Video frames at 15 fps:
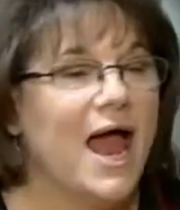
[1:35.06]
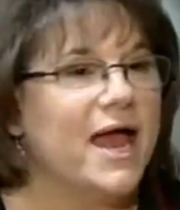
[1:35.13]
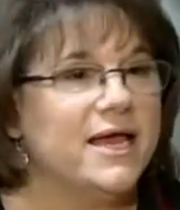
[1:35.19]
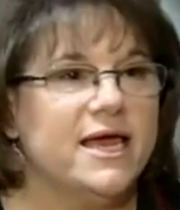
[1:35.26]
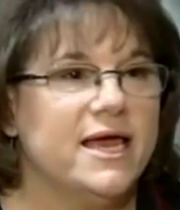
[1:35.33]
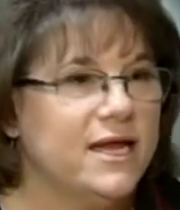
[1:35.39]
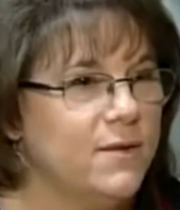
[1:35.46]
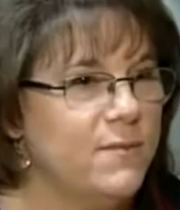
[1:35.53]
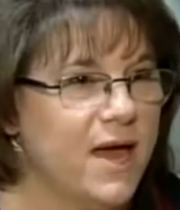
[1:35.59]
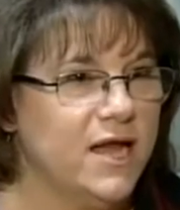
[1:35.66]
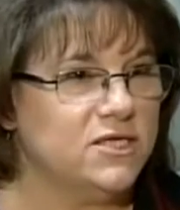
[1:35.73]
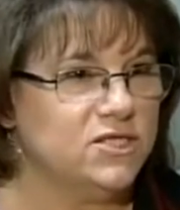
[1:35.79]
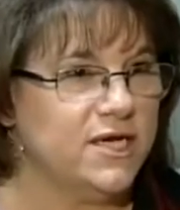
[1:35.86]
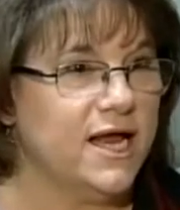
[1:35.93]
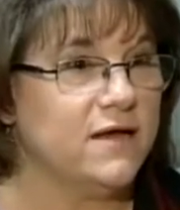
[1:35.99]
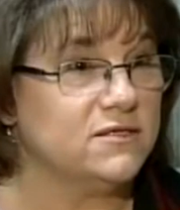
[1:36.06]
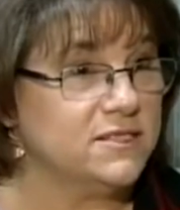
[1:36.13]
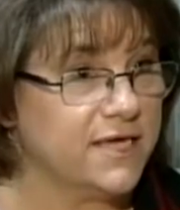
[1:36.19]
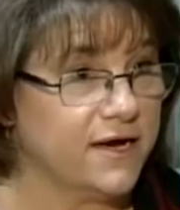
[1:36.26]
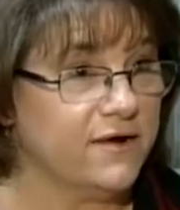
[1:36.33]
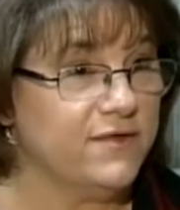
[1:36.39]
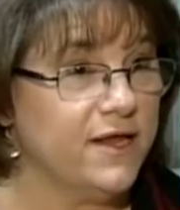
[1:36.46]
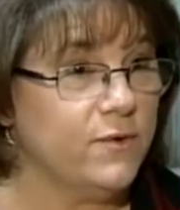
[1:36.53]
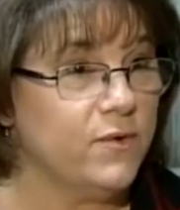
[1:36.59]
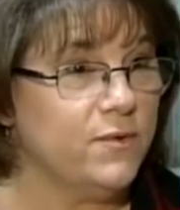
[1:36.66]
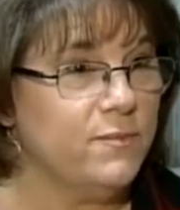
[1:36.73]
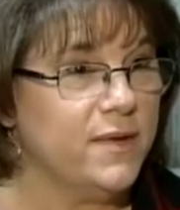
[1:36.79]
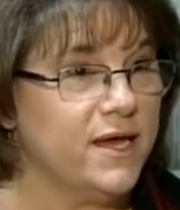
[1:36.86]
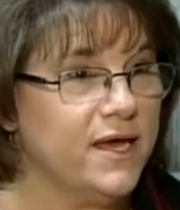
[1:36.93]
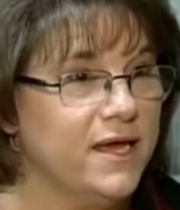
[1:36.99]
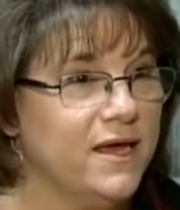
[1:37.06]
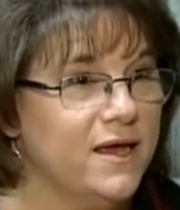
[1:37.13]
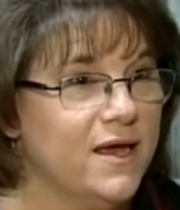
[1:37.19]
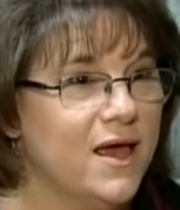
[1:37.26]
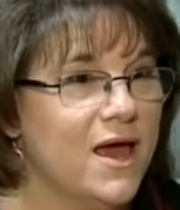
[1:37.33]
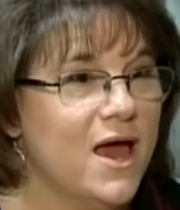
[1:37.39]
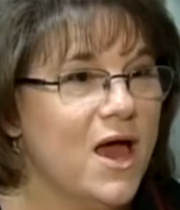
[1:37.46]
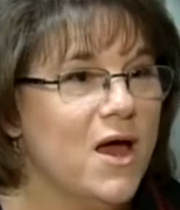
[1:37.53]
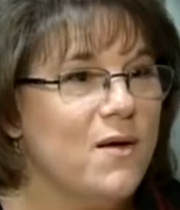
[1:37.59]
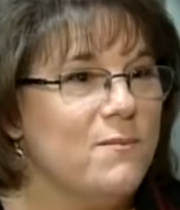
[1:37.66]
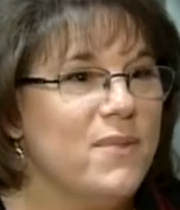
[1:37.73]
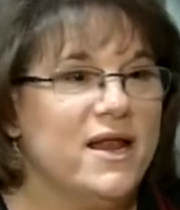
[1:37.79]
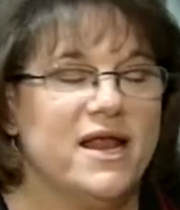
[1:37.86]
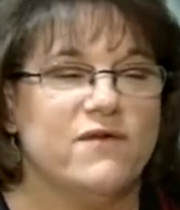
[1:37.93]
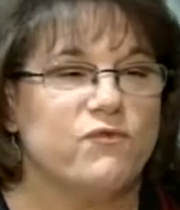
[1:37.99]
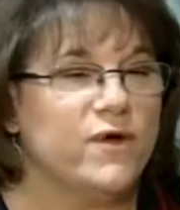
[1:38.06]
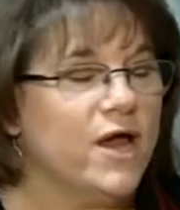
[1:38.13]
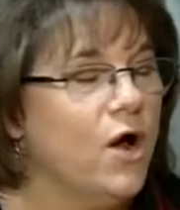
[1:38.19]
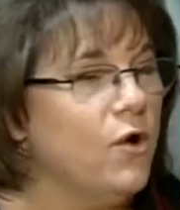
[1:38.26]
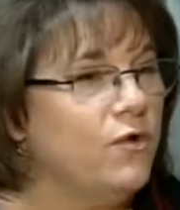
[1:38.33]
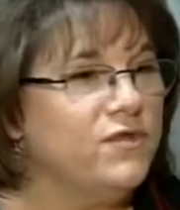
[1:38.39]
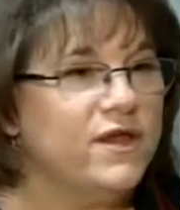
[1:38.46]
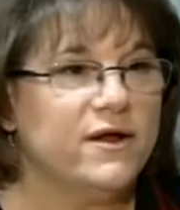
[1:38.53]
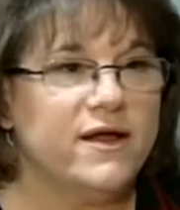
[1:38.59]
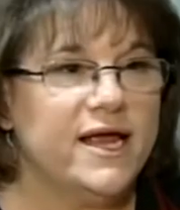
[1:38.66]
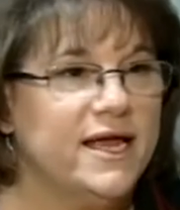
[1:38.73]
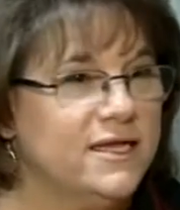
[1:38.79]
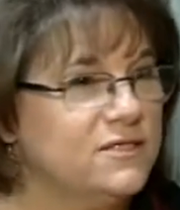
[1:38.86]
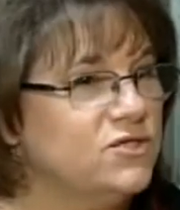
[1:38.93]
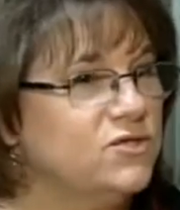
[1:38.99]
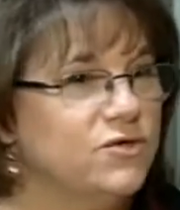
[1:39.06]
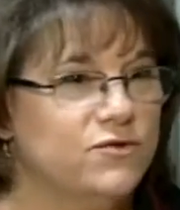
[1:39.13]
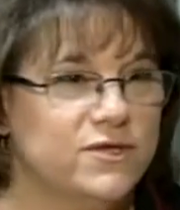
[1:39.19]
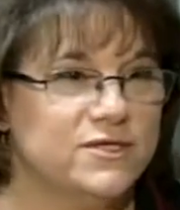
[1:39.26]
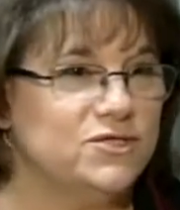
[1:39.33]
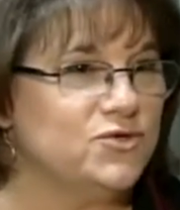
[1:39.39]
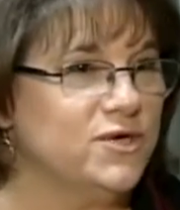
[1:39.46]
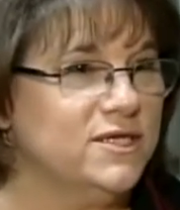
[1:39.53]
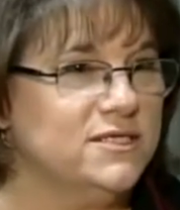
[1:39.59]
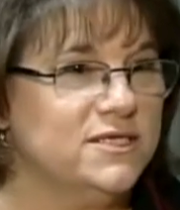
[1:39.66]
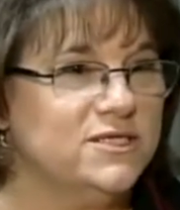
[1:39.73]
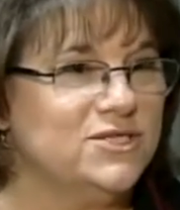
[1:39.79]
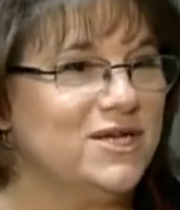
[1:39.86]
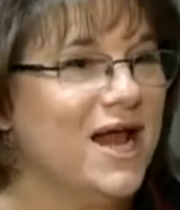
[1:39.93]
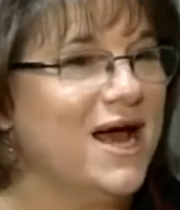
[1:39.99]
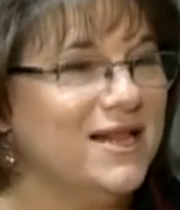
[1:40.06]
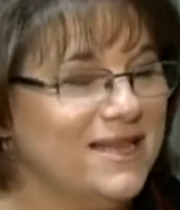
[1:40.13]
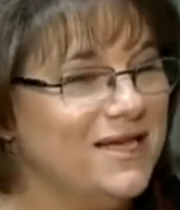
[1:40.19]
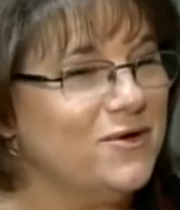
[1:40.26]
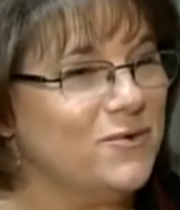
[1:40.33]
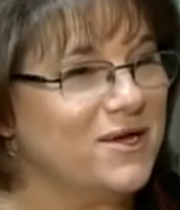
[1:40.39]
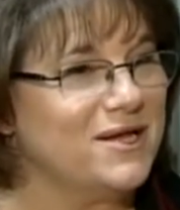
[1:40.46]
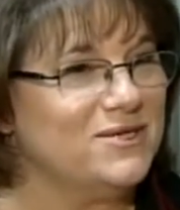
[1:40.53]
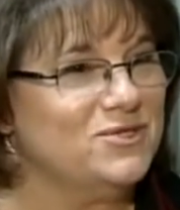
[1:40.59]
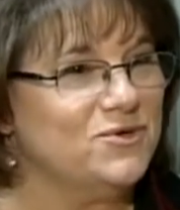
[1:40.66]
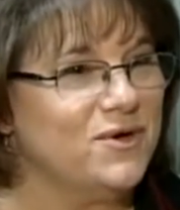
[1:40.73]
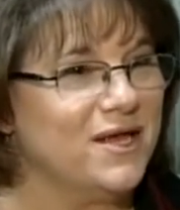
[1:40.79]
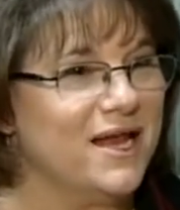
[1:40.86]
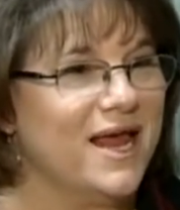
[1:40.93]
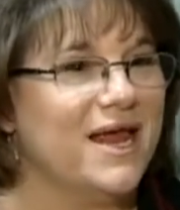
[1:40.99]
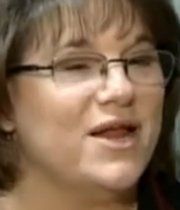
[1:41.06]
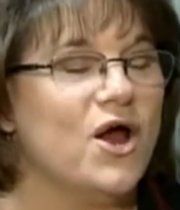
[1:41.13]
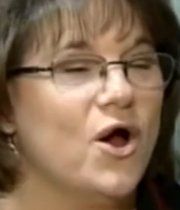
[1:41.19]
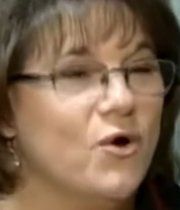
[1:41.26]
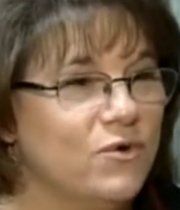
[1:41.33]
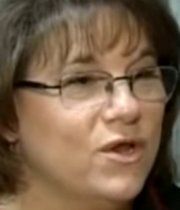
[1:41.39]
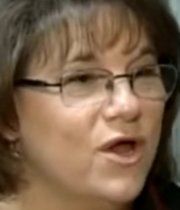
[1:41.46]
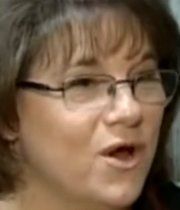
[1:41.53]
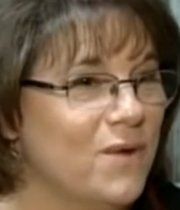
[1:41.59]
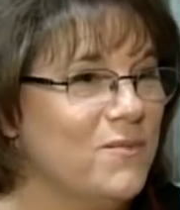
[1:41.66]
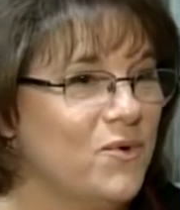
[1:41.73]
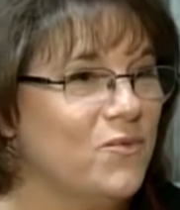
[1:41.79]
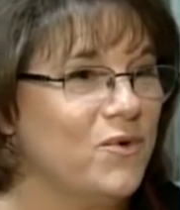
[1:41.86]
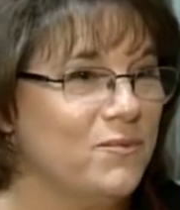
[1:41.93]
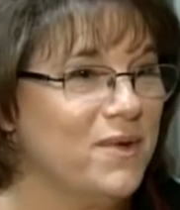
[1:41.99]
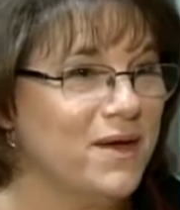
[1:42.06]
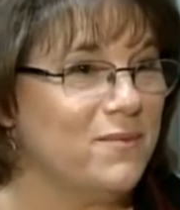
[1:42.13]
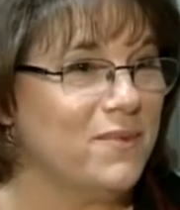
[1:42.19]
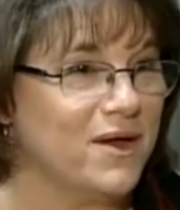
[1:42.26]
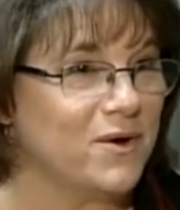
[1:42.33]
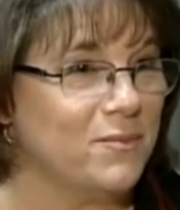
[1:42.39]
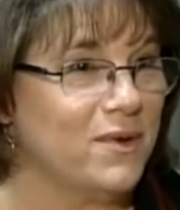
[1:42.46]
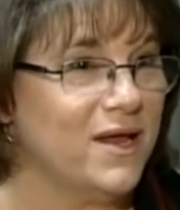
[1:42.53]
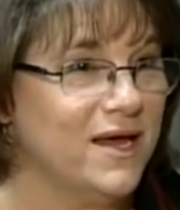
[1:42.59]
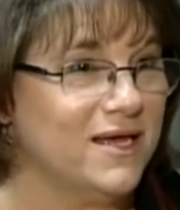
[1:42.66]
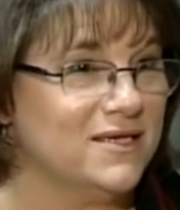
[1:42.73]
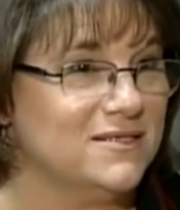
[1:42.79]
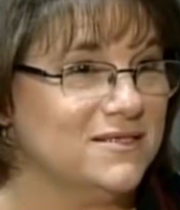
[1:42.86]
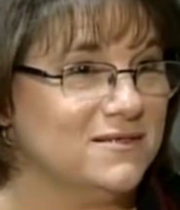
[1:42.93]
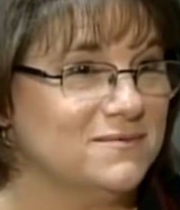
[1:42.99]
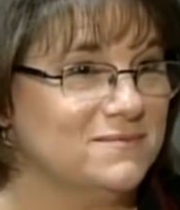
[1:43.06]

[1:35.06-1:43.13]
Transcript: can't imagine how scared they would be, but if we hold their hands through this transition, I think we can do it, and Oklahoma will be a better place.